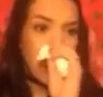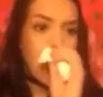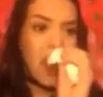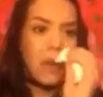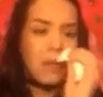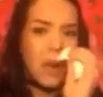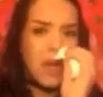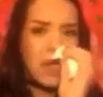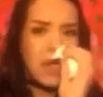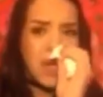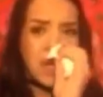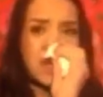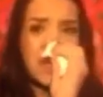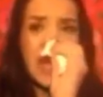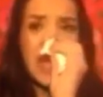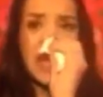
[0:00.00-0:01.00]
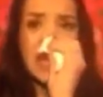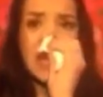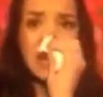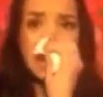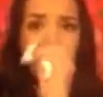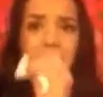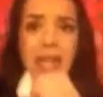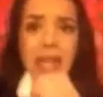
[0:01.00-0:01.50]
I walked outside and he
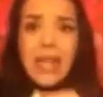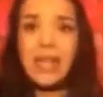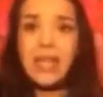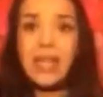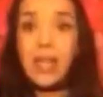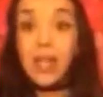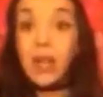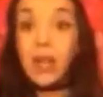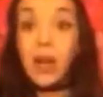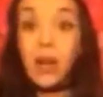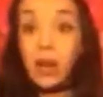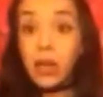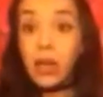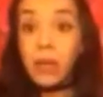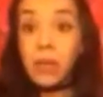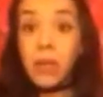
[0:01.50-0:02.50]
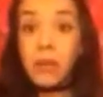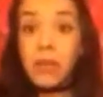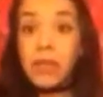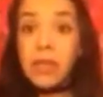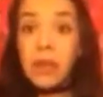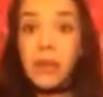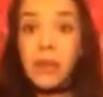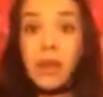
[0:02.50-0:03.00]
was getting in an argument with
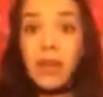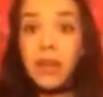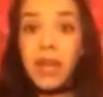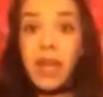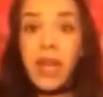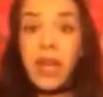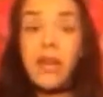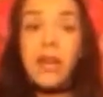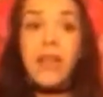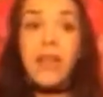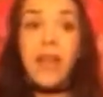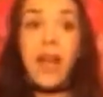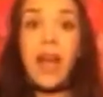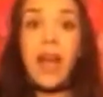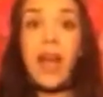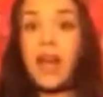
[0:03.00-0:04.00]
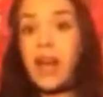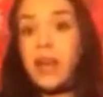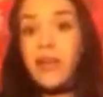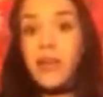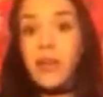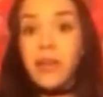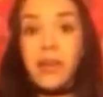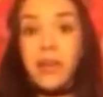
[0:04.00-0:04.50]
some other kid that I had
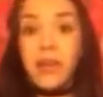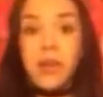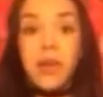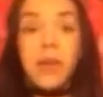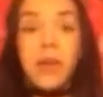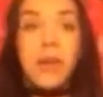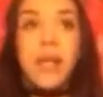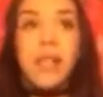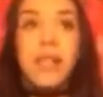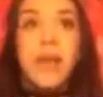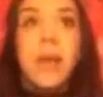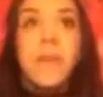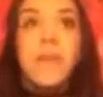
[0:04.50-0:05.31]
no clue who he was.